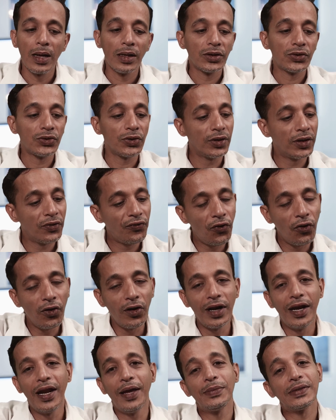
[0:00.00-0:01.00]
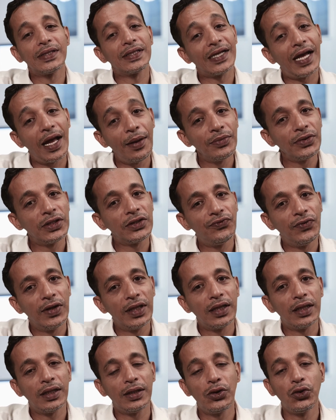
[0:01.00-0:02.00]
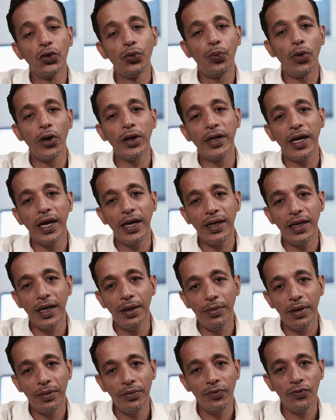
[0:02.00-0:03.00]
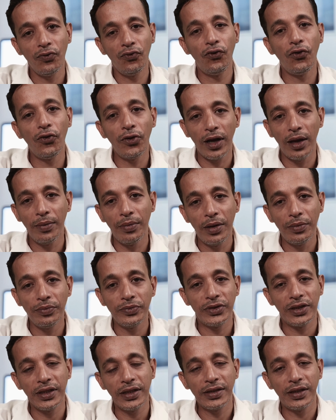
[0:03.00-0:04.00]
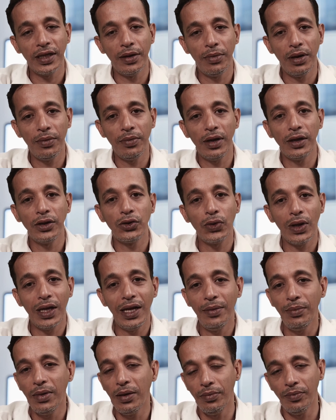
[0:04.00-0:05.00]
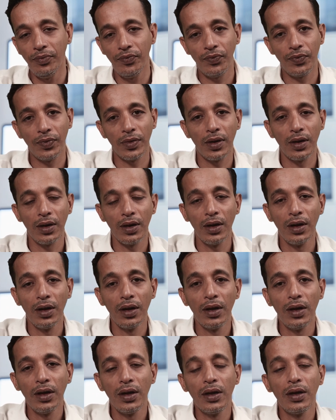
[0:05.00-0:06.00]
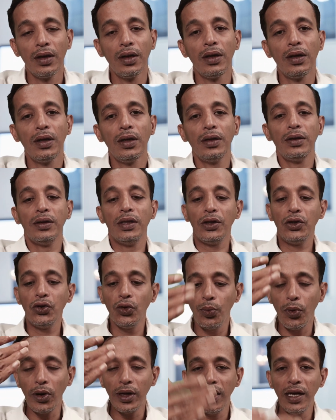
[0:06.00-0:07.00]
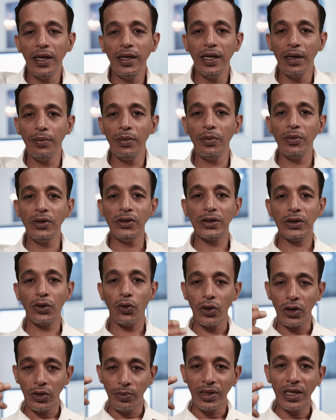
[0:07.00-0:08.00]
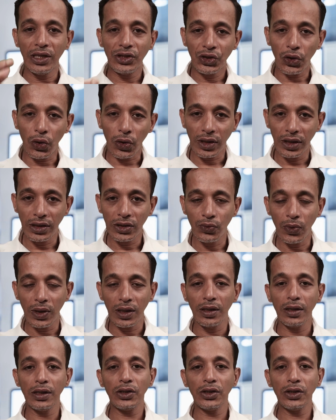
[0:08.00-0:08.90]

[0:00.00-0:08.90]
So the focal length comes with 2.8 mm, 4 mm, 6 mm, and 12 mm. The 2.8 mm is going to be the shortest one.